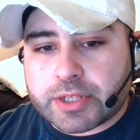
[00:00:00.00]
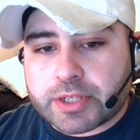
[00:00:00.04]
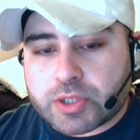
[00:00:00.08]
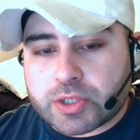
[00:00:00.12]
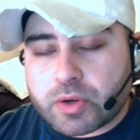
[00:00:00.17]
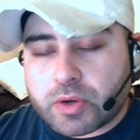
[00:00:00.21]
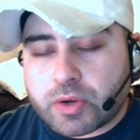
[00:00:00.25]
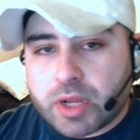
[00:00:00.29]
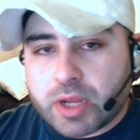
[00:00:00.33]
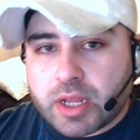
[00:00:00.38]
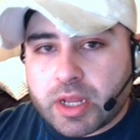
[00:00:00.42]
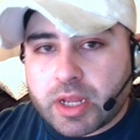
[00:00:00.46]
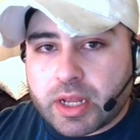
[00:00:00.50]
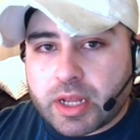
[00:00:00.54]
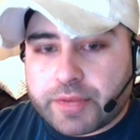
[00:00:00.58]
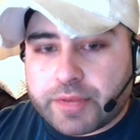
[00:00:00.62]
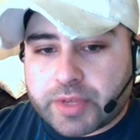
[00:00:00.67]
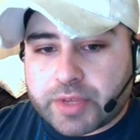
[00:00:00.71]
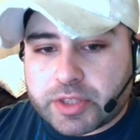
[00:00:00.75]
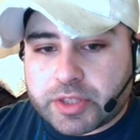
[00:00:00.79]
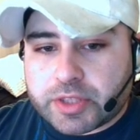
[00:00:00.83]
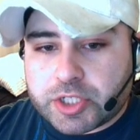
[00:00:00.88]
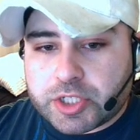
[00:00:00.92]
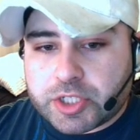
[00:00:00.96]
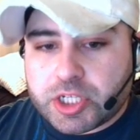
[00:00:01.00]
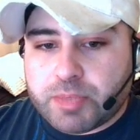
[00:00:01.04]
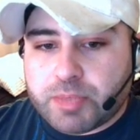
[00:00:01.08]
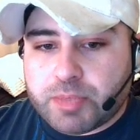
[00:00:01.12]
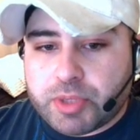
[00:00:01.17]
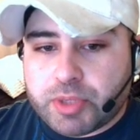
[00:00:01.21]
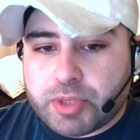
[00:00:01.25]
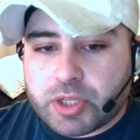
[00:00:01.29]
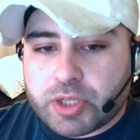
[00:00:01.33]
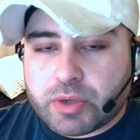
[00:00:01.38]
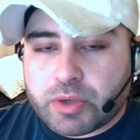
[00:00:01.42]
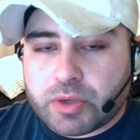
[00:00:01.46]
So I've got the
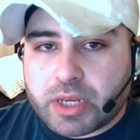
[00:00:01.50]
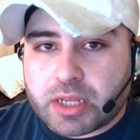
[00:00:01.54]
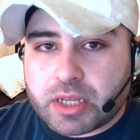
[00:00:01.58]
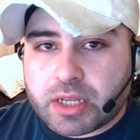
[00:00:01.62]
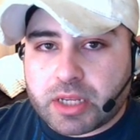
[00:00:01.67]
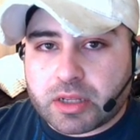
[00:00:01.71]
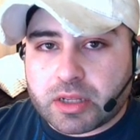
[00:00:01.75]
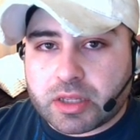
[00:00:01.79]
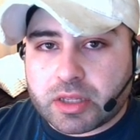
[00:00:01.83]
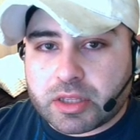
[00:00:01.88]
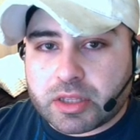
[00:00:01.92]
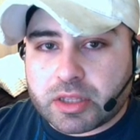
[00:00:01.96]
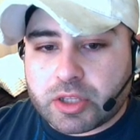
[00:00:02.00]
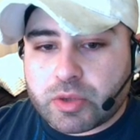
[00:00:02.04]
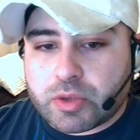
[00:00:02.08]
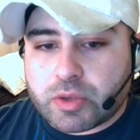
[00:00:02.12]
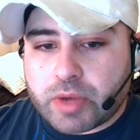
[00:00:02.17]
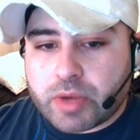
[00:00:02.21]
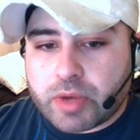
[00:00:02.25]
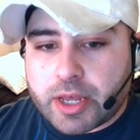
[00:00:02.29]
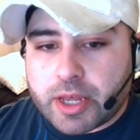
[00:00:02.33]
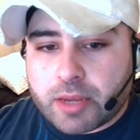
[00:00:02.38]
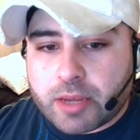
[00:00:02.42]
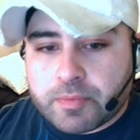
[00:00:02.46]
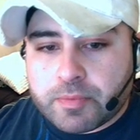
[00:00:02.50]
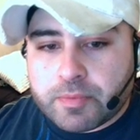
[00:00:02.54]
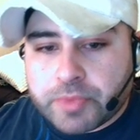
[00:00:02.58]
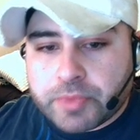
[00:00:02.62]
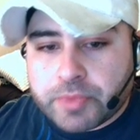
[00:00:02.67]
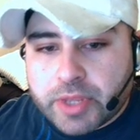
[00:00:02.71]
GPU handling the UI.